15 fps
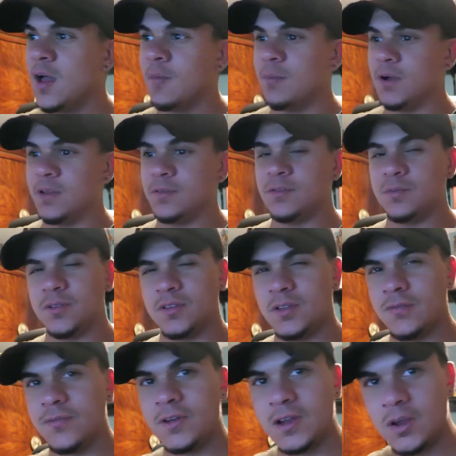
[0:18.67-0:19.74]
but
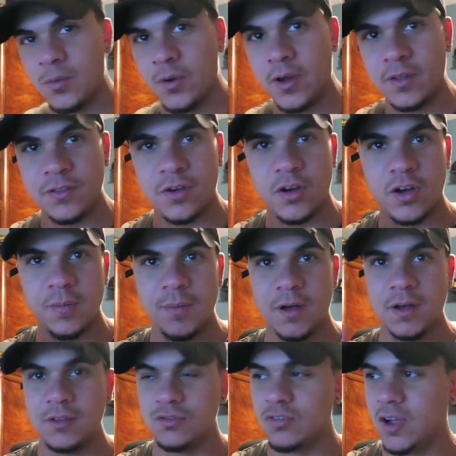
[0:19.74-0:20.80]
specifically we're going to talk
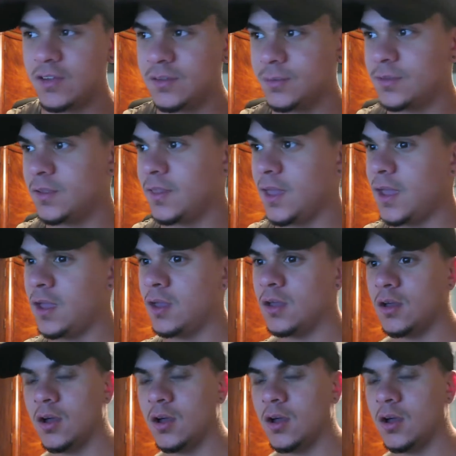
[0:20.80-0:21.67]
about triceps today.